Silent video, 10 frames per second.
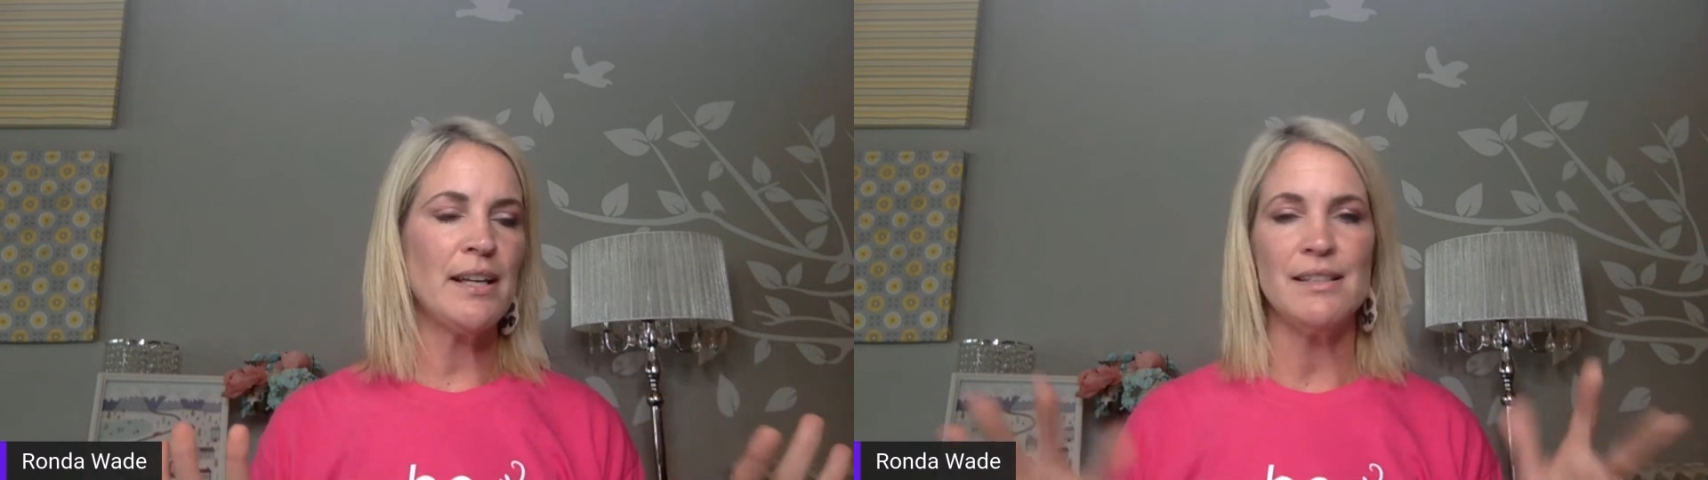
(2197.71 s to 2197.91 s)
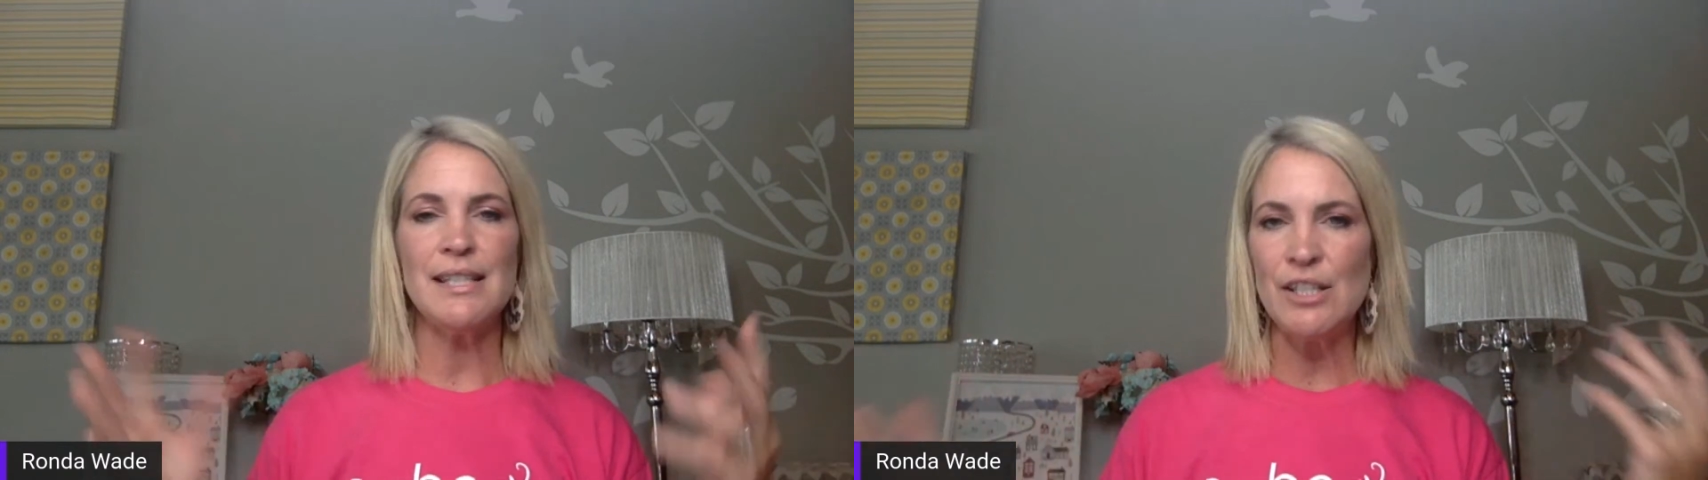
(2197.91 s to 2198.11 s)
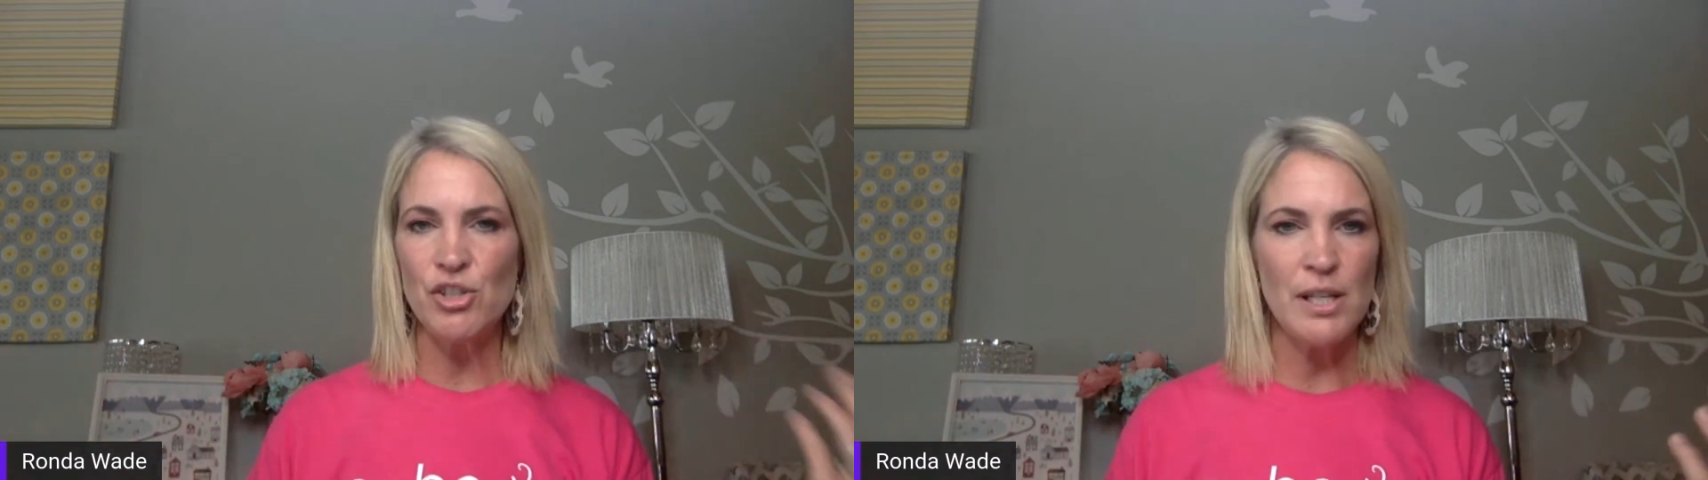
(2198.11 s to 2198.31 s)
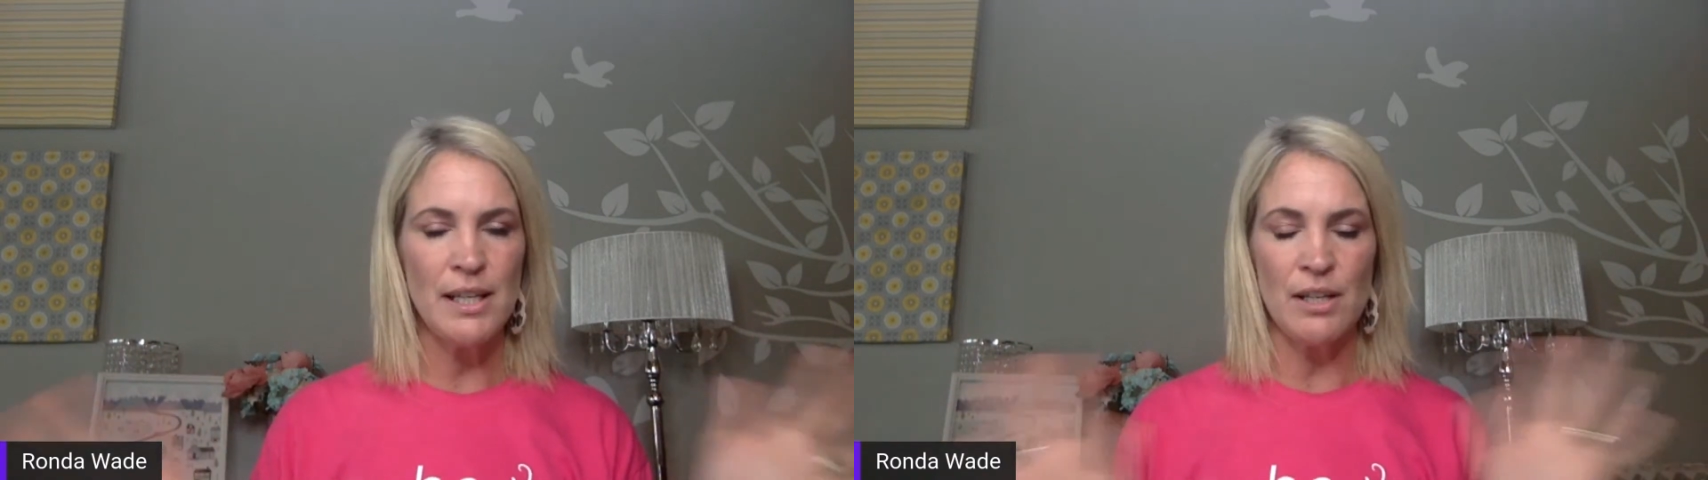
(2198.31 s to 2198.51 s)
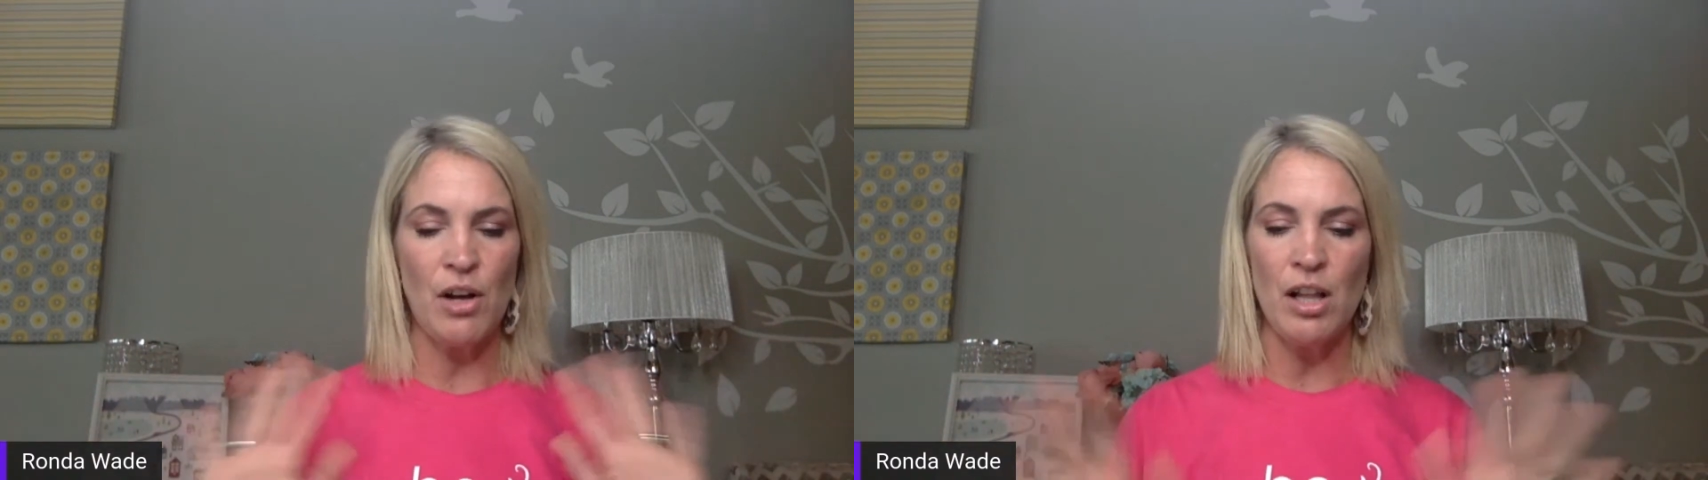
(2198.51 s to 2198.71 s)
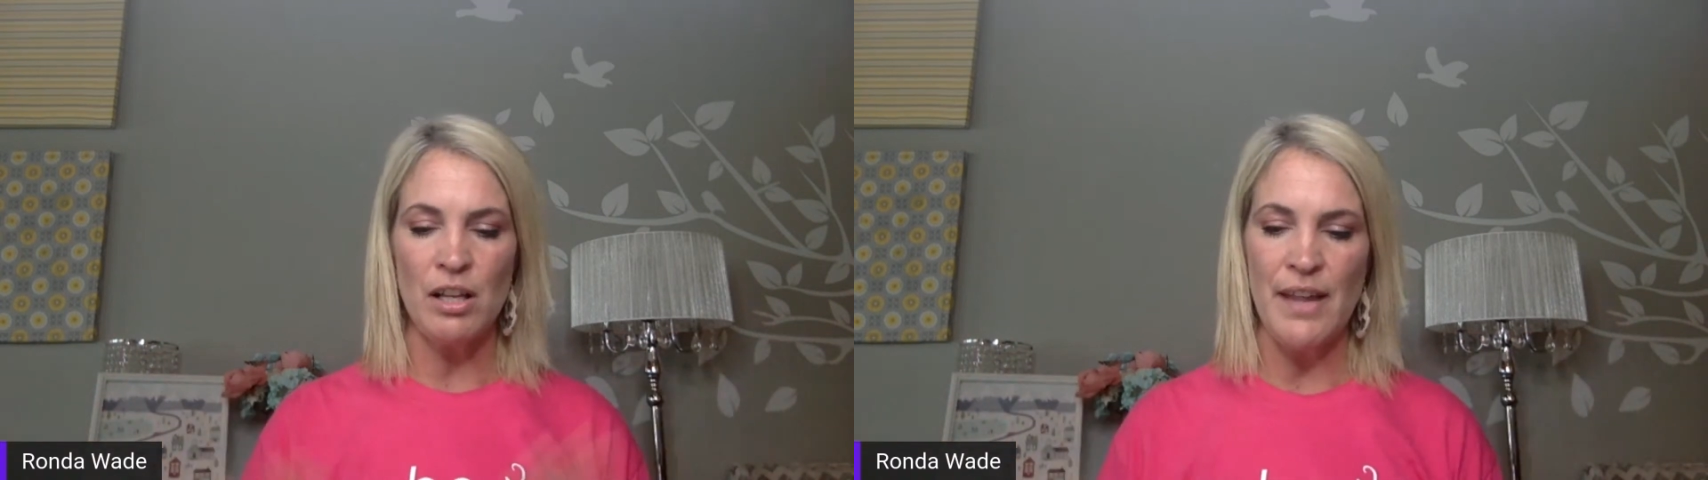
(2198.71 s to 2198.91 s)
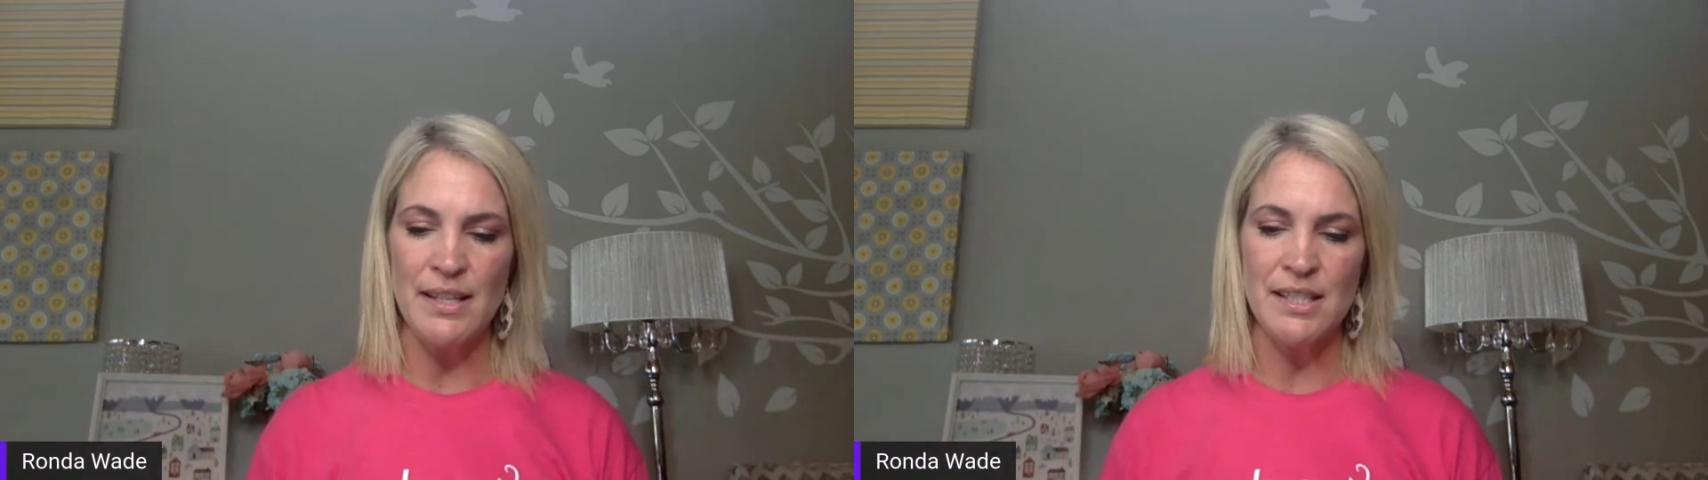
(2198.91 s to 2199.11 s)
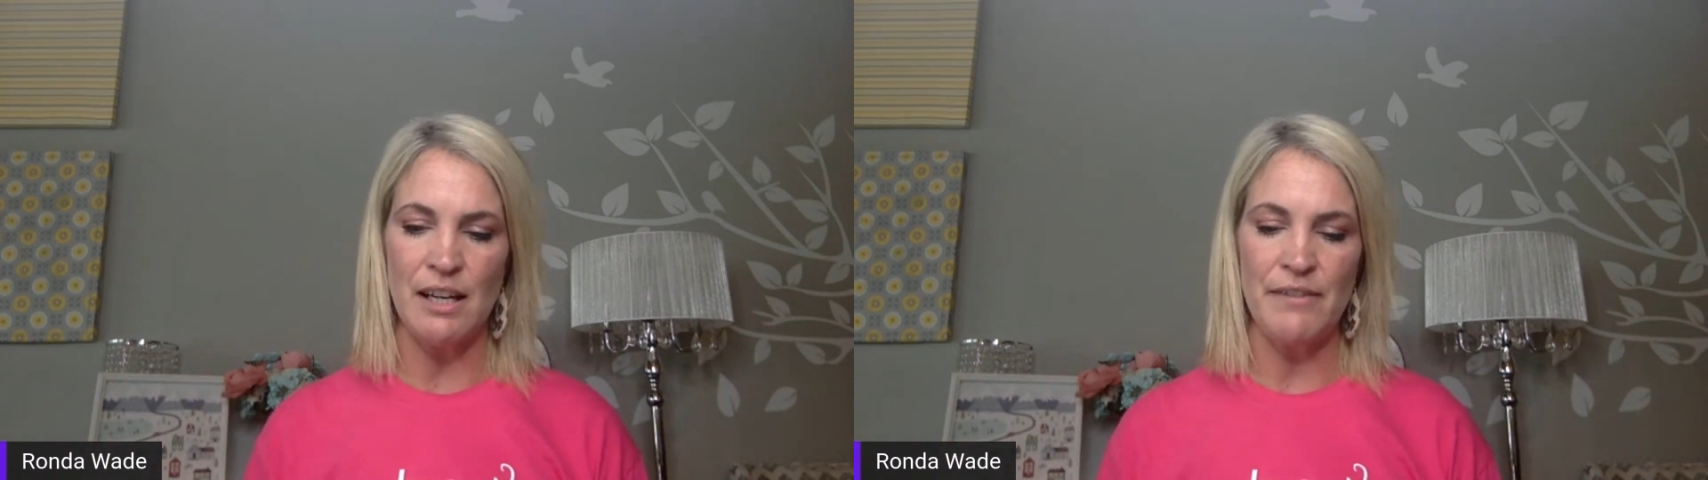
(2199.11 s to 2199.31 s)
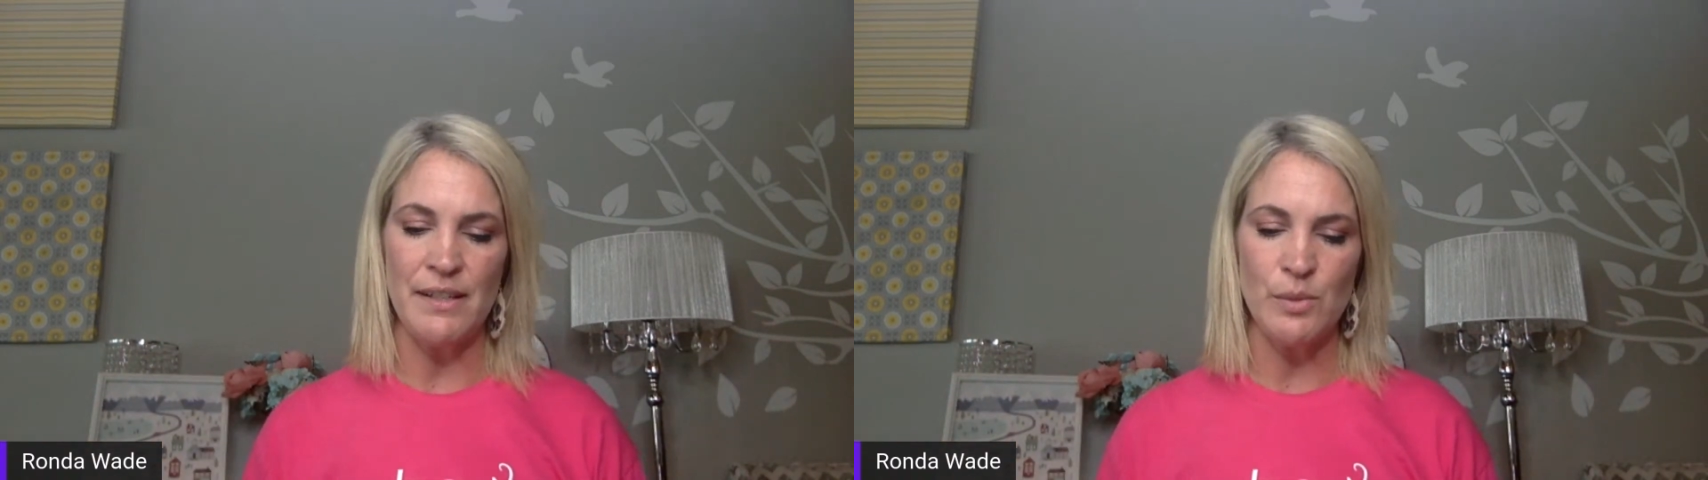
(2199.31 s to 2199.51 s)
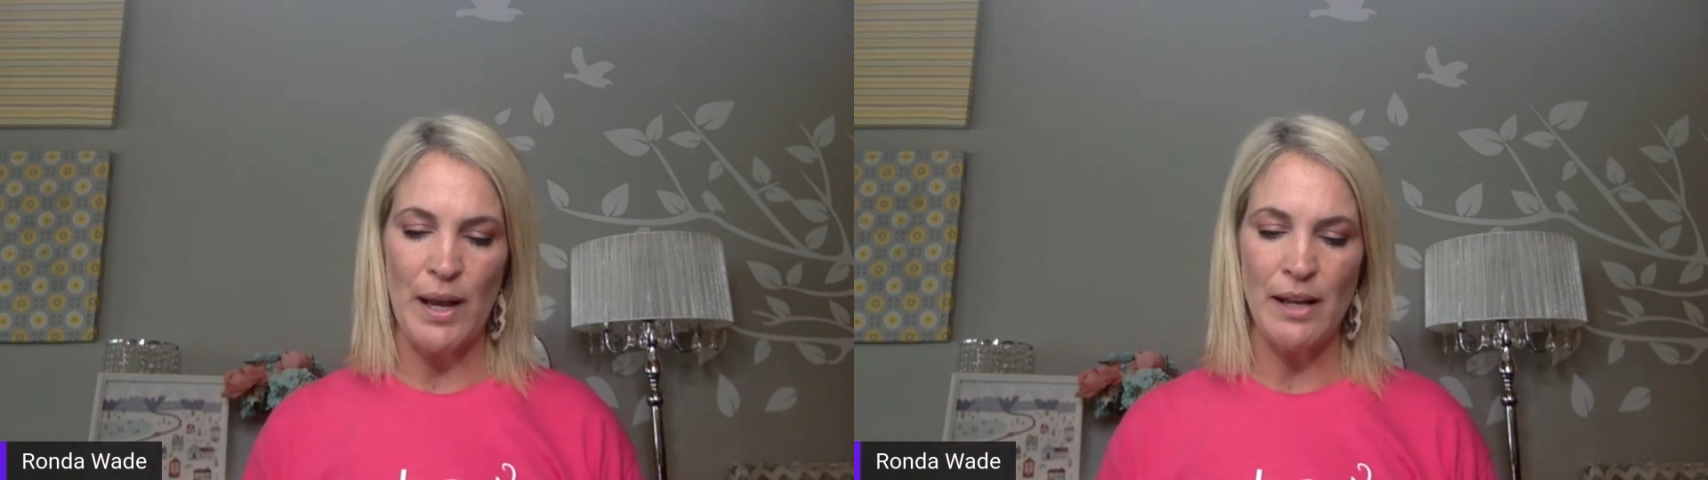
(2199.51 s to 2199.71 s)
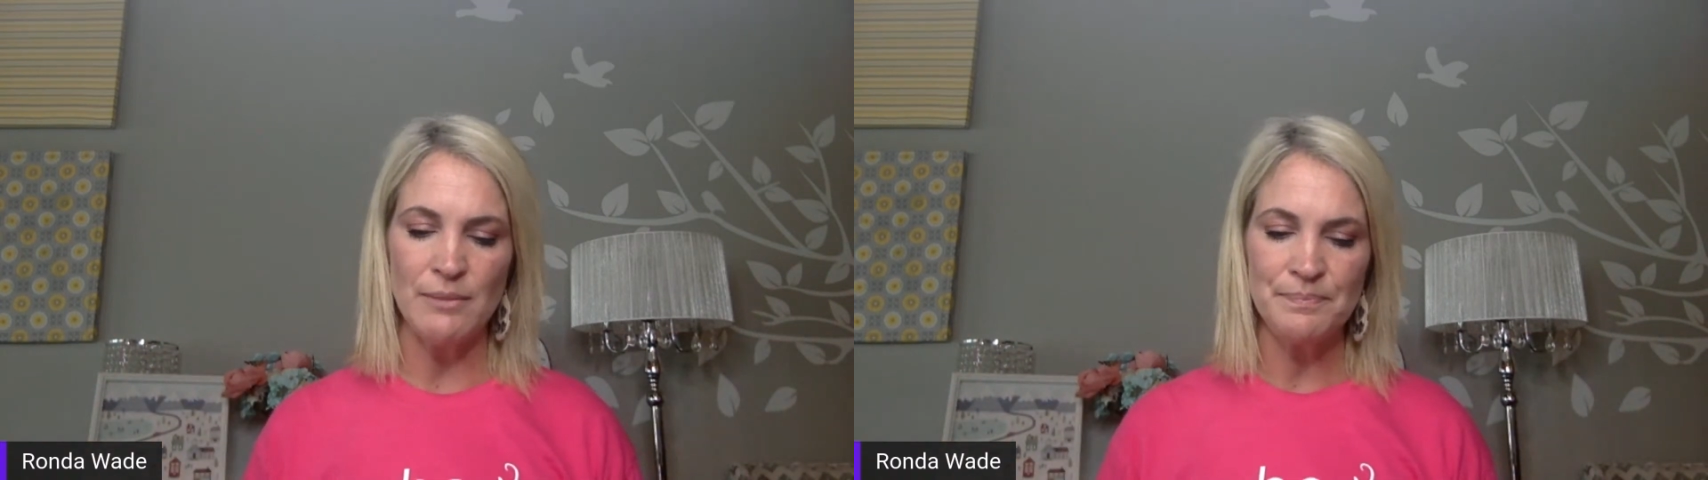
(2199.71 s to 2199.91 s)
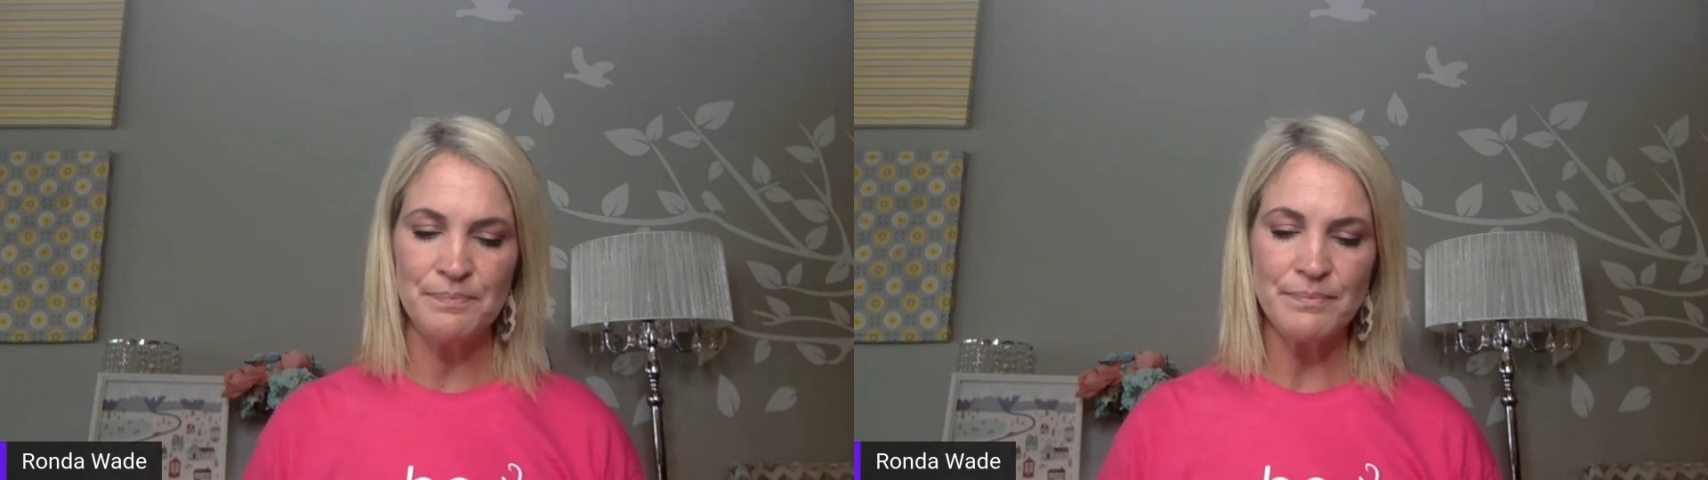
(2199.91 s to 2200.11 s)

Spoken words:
and teaching and all of that stuff as well.